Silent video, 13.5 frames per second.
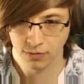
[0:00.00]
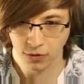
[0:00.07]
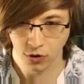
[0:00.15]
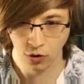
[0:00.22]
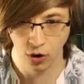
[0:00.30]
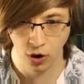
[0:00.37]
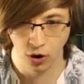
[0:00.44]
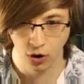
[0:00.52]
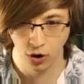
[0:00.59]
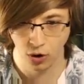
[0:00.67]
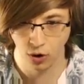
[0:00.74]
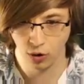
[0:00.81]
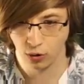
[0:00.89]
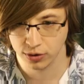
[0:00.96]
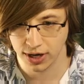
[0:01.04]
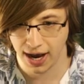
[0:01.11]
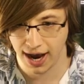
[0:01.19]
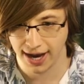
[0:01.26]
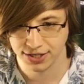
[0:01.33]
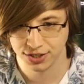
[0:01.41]
Oh,
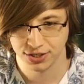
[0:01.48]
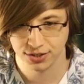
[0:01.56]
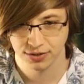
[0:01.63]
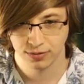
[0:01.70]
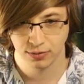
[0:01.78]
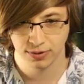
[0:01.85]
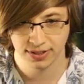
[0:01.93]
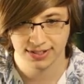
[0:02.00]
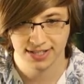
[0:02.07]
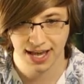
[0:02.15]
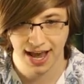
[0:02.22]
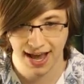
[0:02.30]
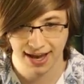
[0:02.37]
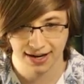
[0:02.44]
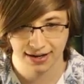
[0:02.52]
gosh. What is that?